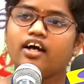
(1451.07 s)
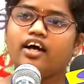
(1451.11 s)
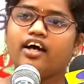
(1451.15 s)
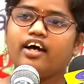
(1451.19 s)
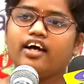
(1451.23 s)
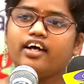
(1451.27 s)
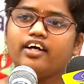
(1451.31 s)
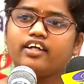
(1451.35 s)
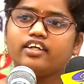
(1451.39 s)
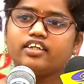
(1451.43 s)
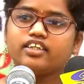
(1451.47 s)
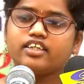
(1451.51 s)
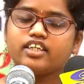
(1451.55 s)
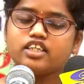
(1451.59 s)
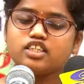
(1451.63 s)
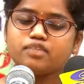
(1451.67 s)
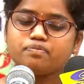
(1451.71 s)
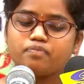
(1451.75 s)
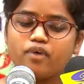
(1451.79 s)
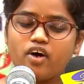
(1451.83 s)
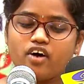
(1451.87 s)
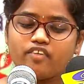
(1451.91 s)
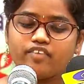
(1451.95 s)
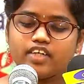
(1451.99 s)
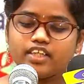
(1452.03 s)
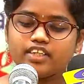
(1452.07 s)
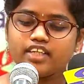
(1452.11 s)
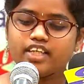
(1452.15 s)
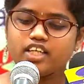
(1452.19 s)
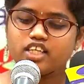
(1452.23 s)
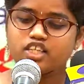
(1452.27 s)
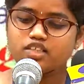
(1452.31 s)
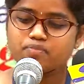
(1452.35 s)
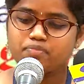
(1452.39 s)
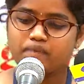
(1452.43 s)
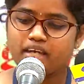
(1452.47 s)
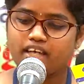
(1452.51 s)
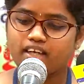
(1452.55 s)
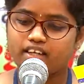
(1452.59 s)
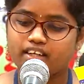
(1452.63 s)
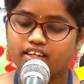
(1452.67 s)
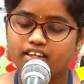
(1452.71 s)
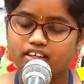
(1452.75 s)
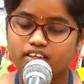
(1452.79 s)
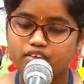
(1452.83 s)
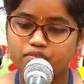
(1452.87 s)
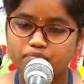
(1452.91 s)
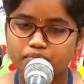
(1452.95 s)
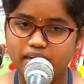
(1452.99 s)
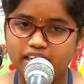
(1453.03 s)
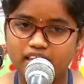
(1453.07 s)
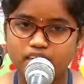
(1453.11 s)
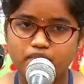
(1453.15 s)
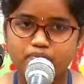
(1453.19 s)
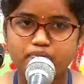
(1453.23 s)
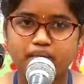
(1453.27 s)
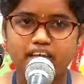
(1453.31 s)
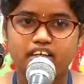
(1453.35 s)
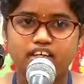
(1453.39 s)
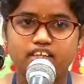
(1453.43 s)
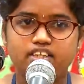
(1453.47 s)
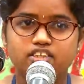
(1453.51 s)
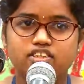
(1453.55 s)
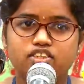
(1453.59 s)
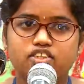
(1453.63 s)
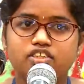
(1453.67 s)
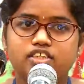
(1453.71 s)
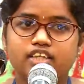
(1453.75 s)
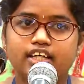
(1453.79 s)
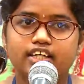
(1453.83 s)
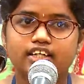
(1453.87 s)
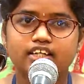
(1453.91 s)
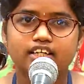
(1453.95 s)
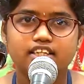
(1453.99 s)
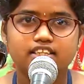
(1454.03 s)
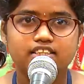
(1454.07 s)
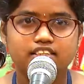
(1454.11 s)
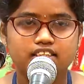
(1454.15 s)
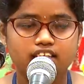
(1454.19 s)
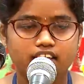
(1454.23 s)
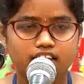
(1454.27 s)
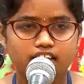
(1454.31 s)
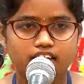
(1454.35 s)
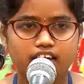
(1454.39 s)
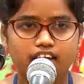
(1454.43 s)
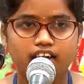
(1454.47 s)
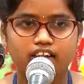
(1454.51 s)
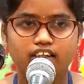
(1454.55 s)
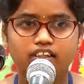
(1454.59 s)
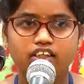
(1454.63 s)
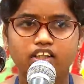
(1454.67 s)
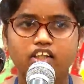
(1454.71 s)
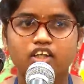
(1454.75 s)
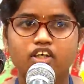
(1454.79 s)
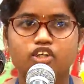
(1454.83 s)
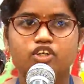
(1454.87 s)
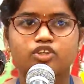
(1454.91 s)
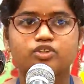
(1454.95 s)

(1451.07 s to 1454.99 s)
And this poverty is making many parents to send their children